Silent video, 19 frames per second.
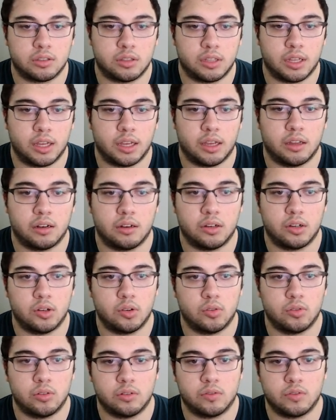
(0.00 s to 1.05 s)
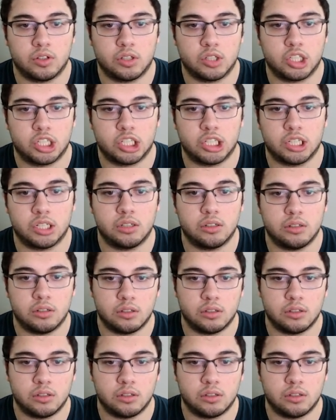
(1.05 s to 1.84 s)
that node version.